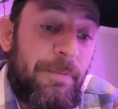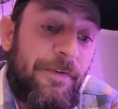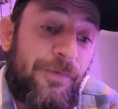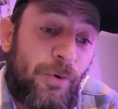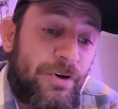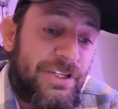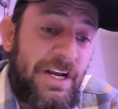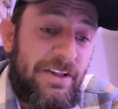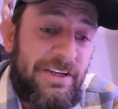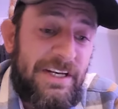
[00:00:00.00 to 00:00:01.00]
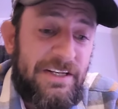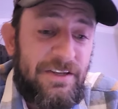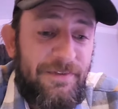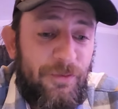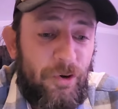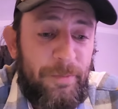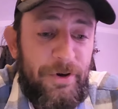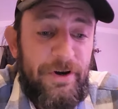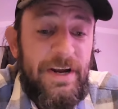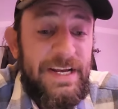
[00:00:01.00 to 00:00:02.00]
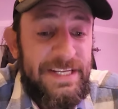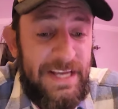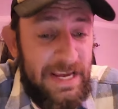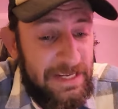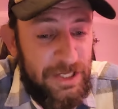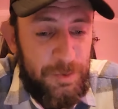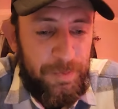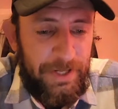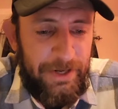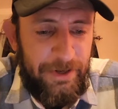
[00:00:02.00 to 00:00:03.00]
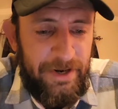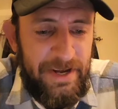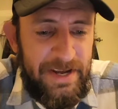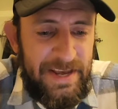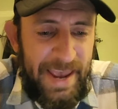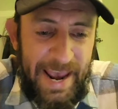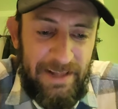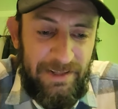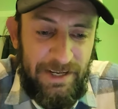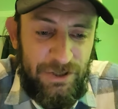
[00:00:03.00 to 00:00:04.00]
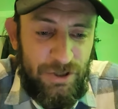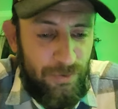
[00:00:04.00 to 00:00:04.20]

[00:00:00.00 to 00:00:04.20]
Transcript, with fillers: Before selling it to former Yankees player Alex